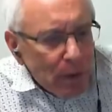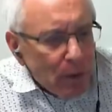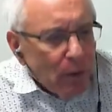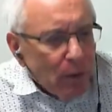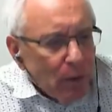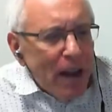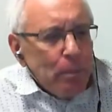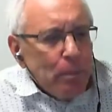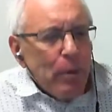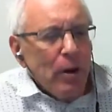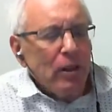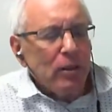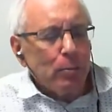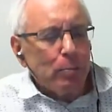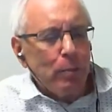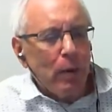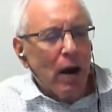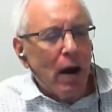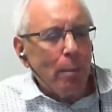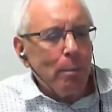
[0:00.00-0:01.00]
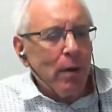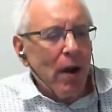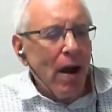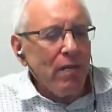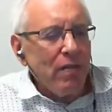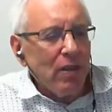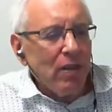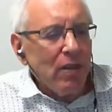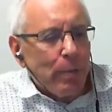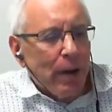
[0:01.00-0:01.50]
write books are
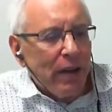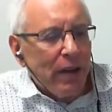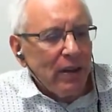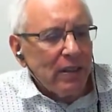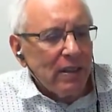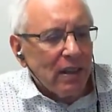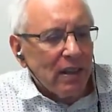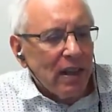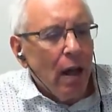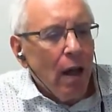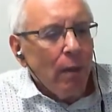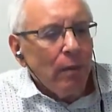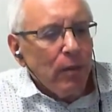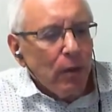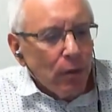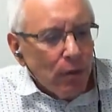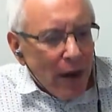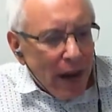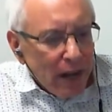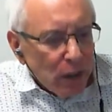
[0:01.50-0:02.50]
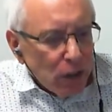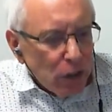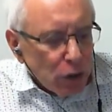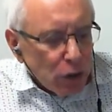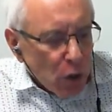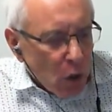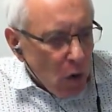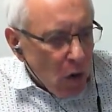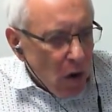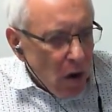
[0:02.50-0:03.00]
bothered by this. You write a
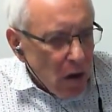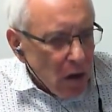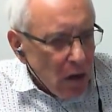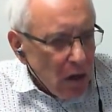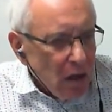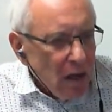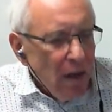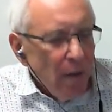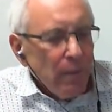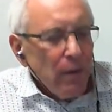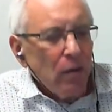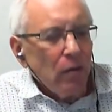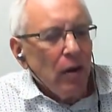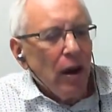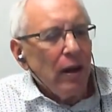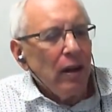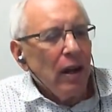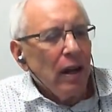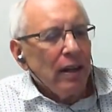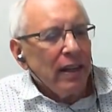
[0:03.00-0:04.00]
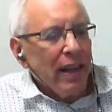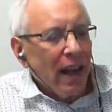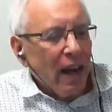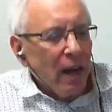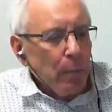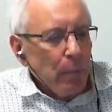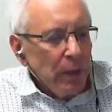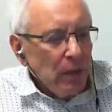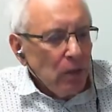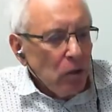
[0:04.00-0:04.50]
song, you write, can it
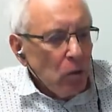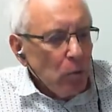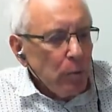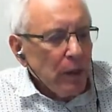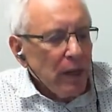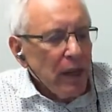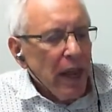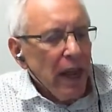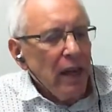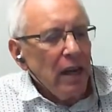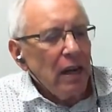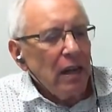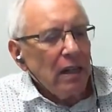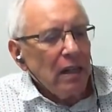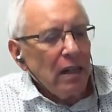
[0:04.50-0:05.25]
be duplicated?